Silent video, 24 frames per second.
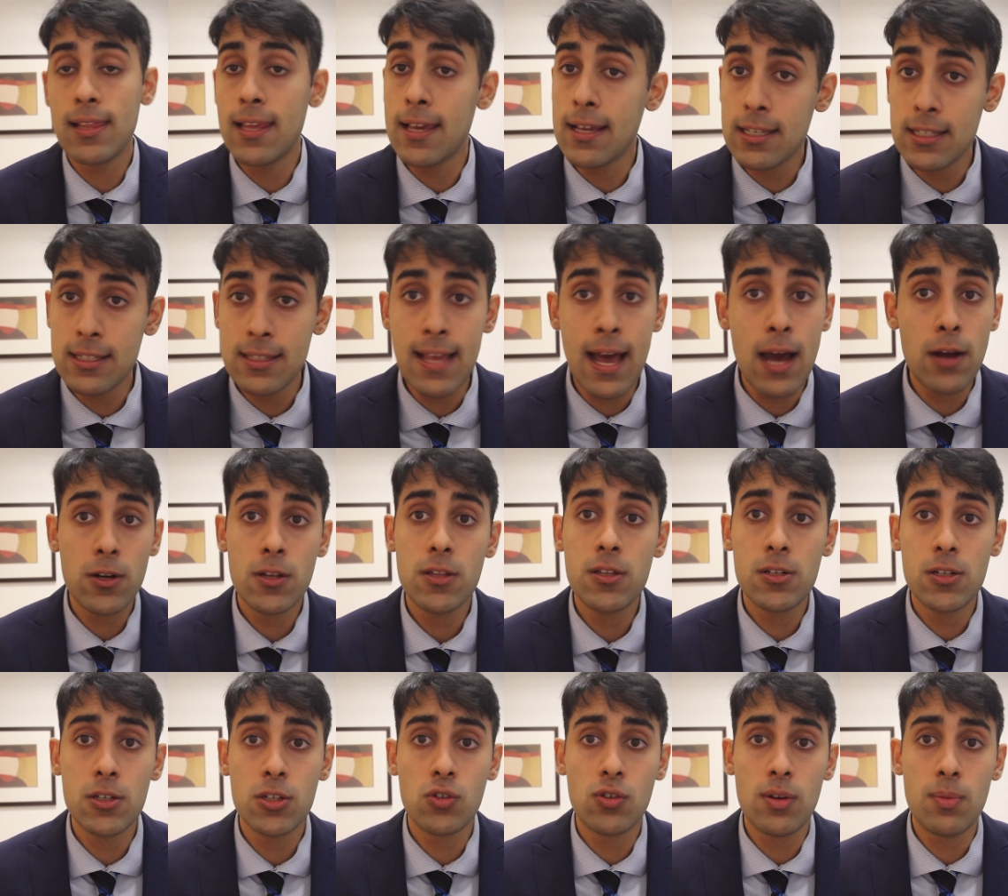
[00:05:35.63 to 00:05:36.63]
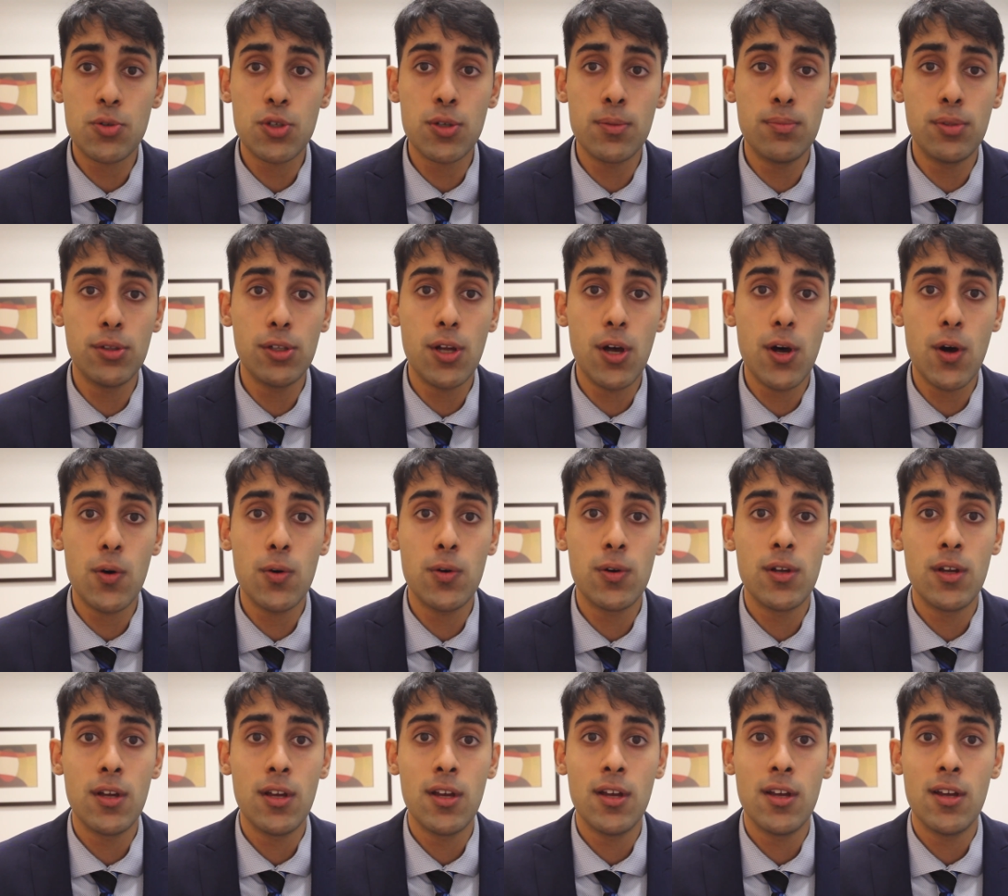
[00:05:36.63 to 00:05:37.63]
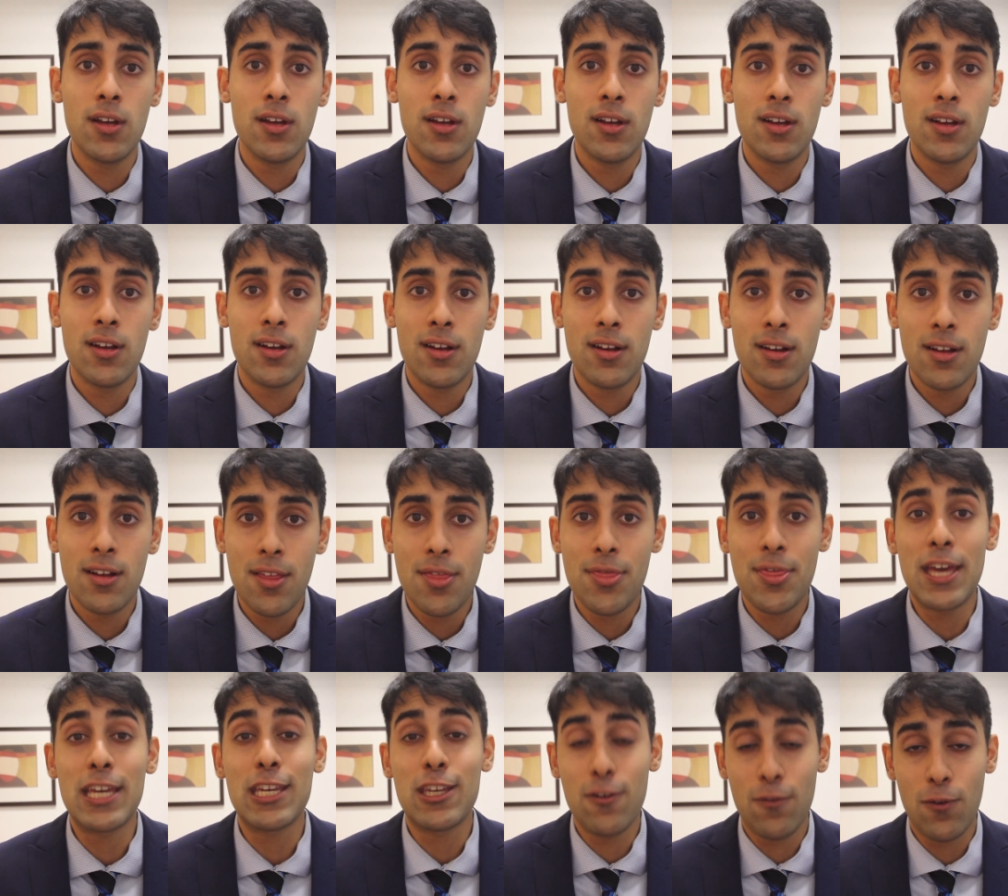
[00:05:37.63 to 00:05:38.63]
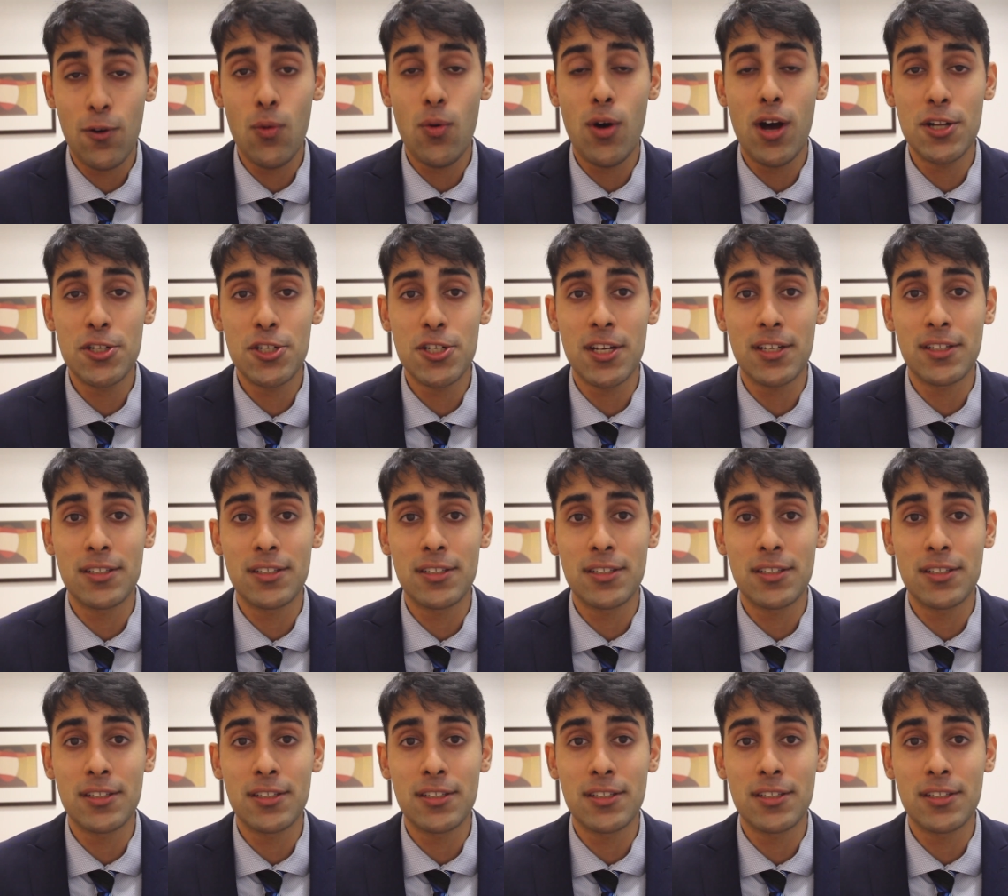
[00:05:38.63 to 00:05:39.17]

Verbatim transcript: Links down in the description below. Thank you for watching.